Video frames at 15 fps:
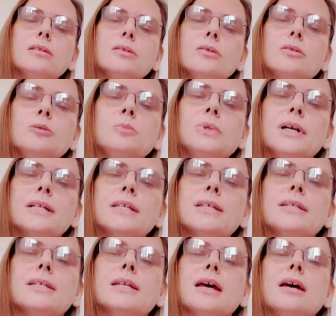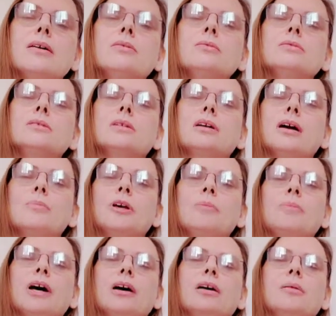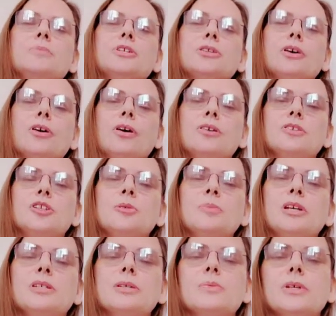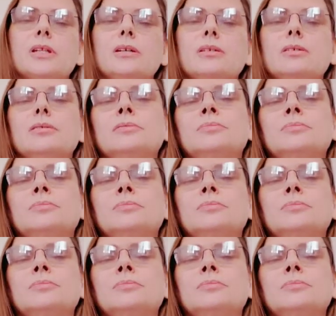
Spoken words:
the solar plexus now, coming back up to the heart space with it,